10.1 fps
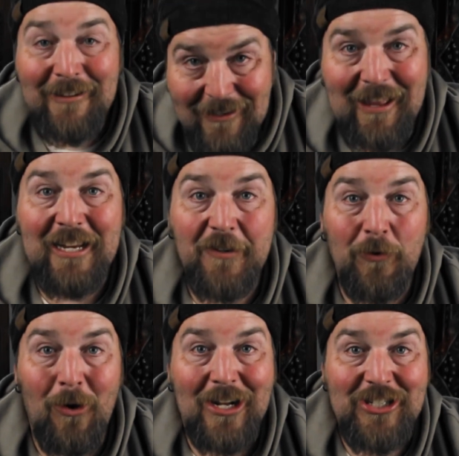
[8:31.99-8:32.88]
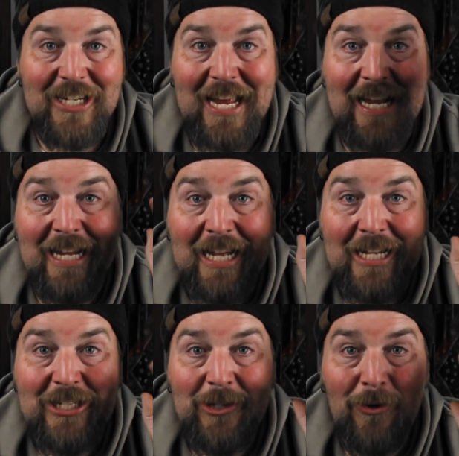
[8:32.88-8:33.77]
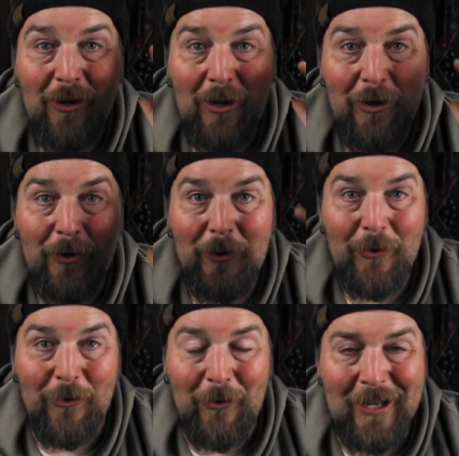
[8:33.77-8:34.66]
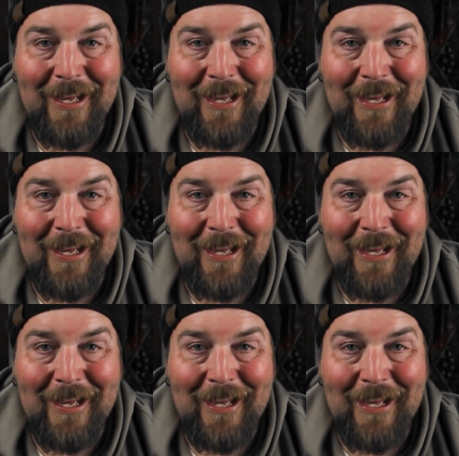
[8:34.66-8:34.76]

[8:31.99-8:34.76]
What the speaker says: Thanks for watching, and toodaloo!